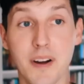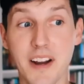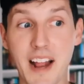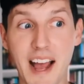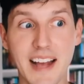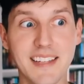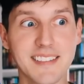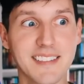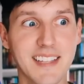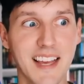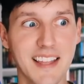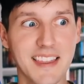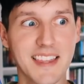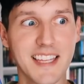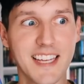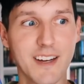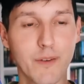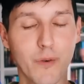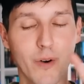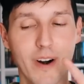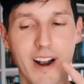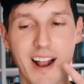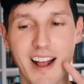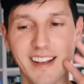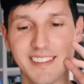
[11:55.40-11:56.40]
it has that thing
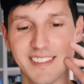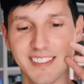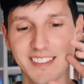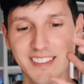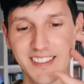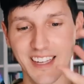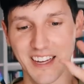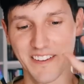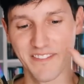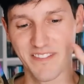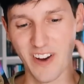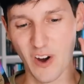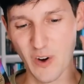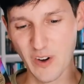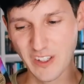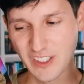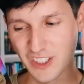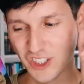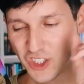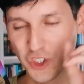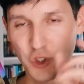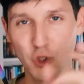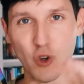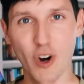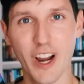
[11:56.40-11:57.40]
where it has these, like, very
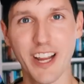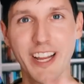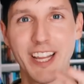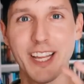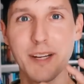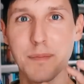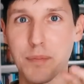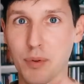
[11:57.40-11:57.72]
striking